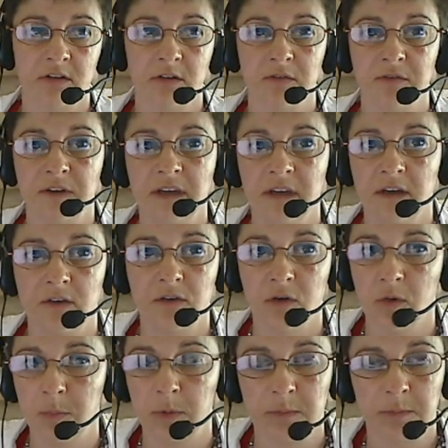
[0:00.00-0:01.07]
an affinity to
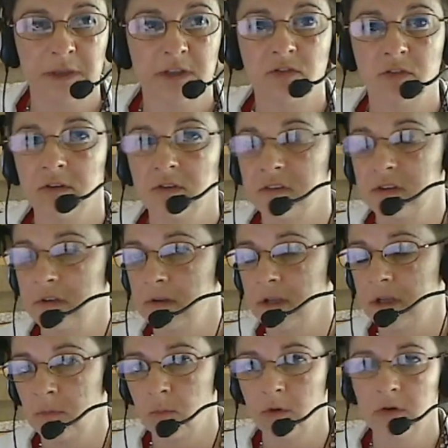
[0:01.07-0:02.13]
put pictures
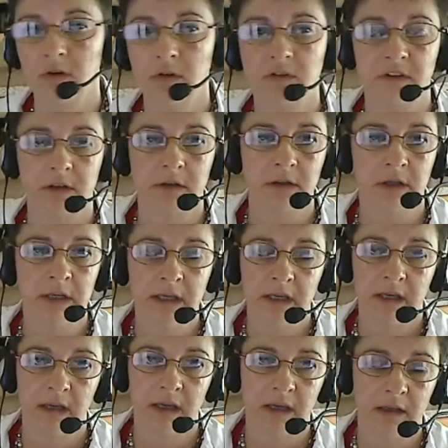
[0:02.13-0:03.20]
and words and
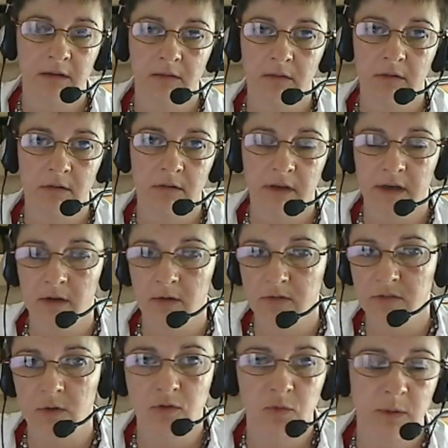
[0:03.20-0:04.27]

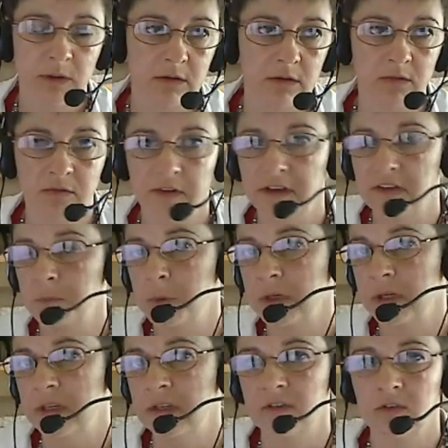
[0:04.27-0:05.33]
so Twitter and Facebook
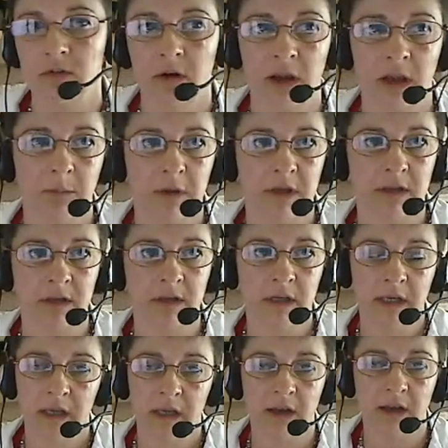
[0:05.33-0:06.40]
and Instagram
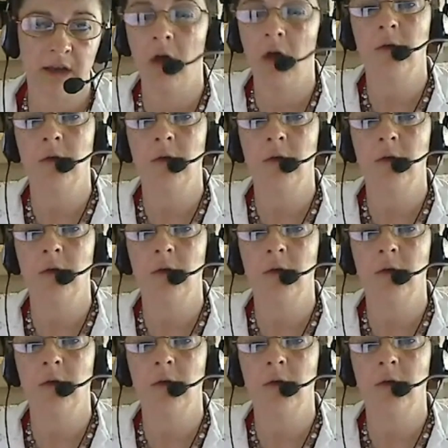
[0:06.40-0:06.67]
and all